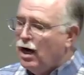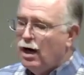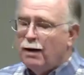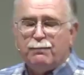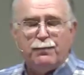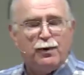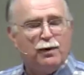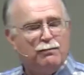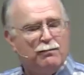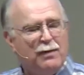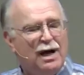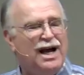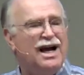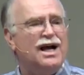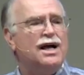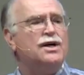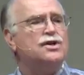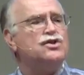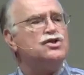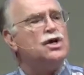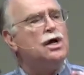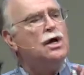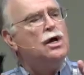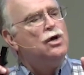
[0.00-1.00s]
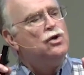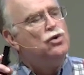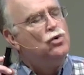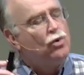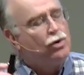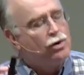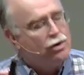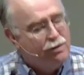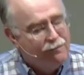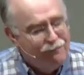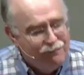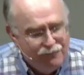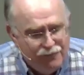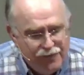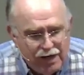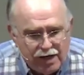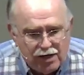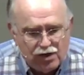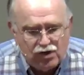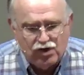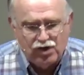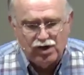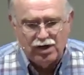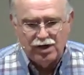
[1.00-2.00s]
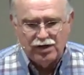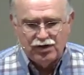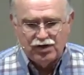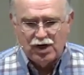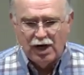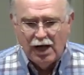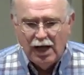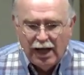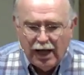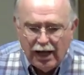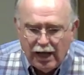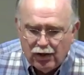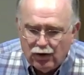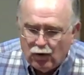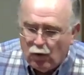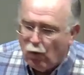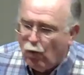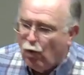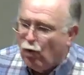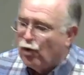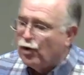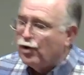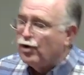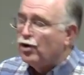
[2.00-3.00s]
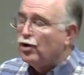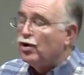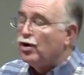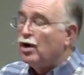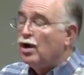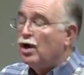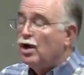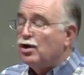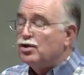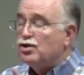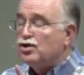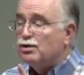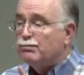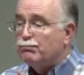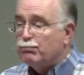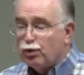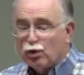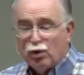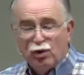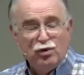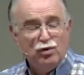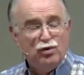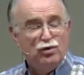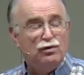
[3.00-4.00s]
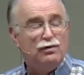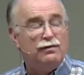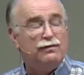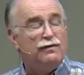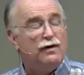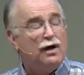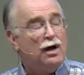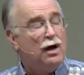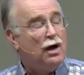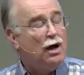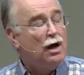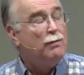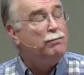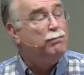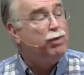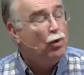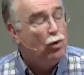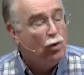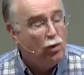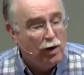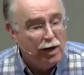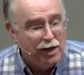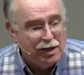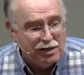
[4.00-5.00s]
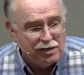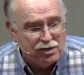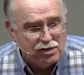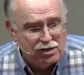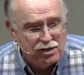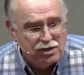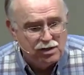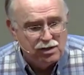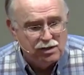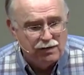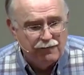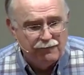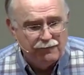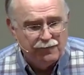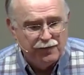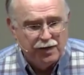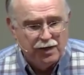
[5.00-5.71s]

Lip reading: compromise your convictions in order to prove a point.